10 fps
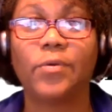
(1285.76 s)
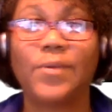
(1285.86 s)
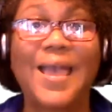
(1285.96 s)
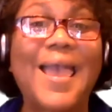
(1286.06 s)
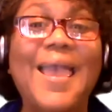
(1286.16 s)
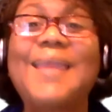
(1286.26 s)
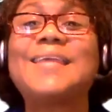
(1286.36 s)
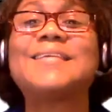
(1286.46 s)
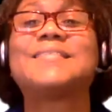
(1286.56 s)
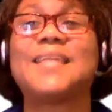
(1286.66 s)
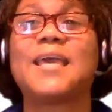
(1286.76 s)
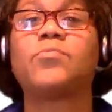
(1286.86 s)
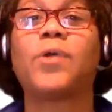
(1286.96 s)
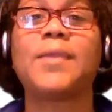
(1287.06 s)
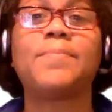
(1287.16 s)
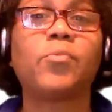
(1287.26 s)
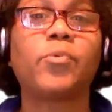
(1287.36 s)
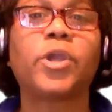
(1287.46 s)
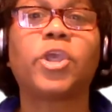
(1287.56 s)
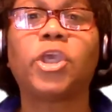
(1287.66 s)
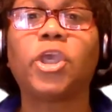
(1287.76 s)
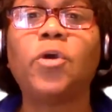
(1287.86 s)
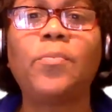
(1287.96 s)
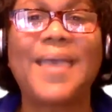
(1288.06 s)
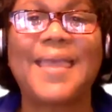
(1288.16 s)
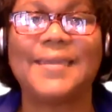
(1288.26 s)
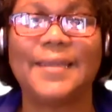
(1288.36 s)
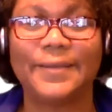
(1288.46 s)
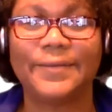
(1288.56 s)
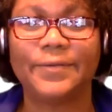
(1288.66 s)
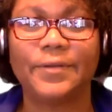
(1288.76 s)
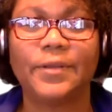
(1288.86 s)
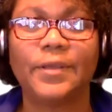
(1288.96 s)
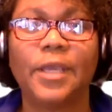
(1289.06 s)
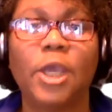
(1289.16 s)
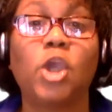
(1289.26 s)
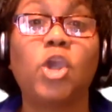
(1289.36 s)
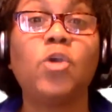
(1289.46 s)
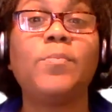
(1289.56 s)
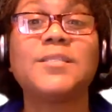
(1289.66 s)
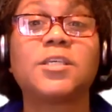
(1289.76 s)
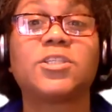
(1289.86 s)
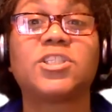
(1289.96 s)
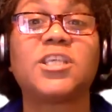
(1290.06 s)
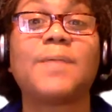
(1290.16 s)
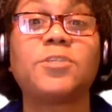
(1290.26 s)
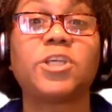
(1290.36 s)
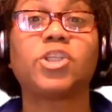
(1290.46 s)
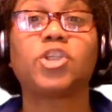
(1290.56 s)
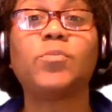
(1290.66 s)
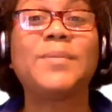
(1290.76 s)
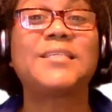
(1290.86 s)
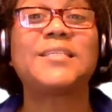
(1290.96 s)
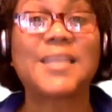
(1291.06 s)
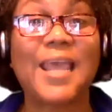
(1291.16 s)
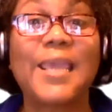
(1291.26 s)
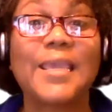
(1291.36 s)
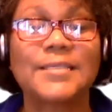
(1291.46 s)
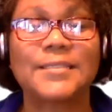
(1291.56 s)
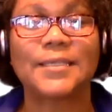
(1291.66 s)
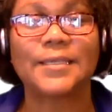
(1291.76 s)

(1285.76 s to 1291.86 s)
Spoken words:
I hate it's that way, but we're human. Humans are subject to mistakes.